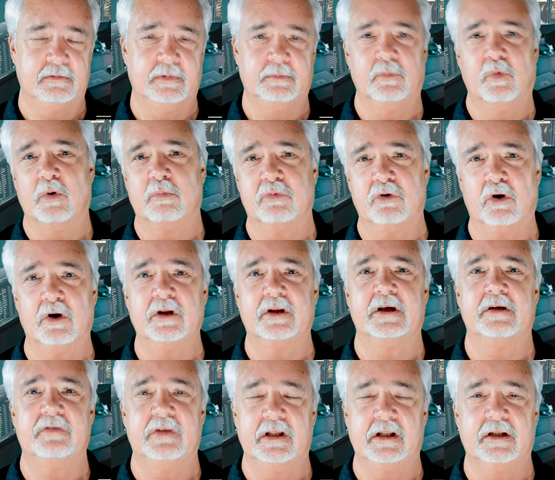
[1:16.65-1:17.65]
more
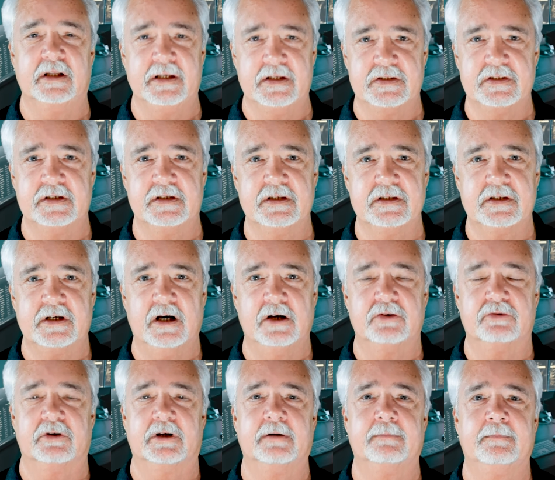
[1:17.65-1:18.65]
broadly, the elites in this
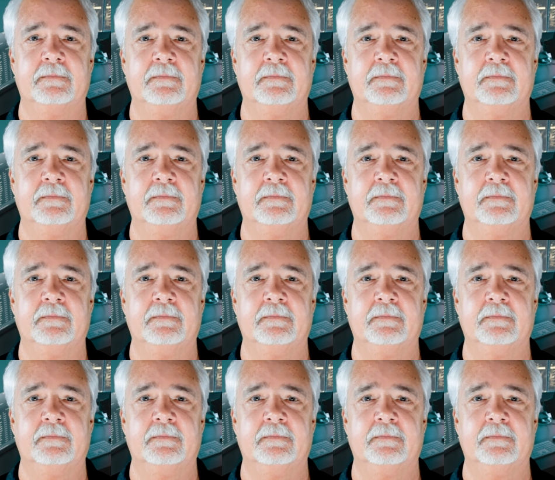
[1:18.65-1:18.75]
country.